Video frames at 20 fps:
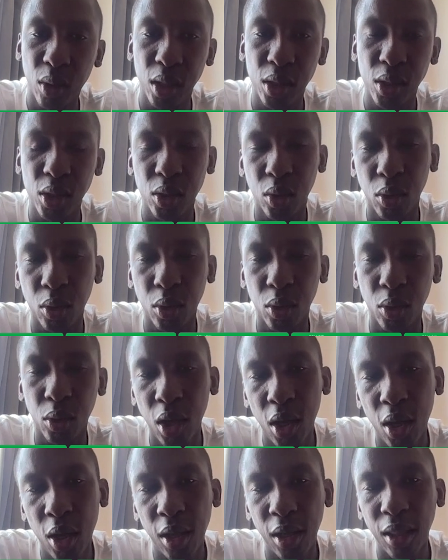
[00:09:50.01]
So
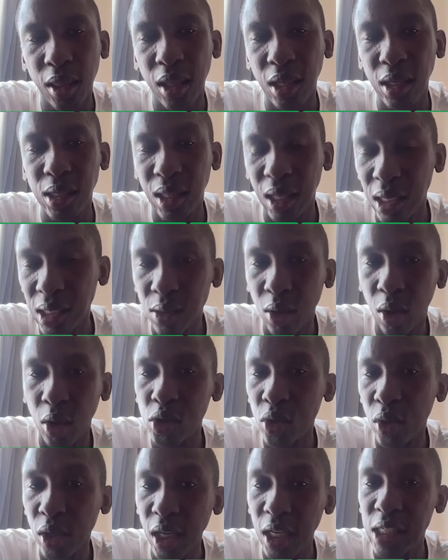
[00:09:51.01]
this
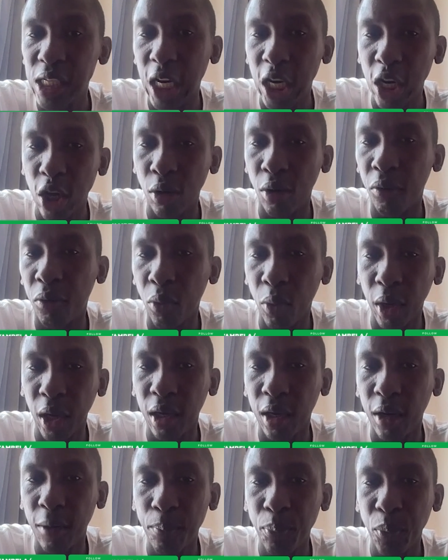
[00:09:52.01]
also needs a lot of
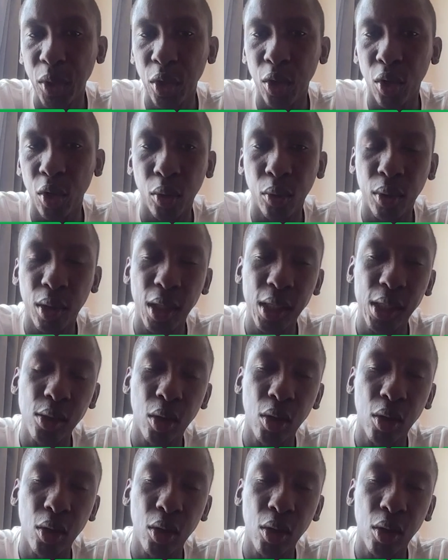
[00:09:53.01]
work. You know, this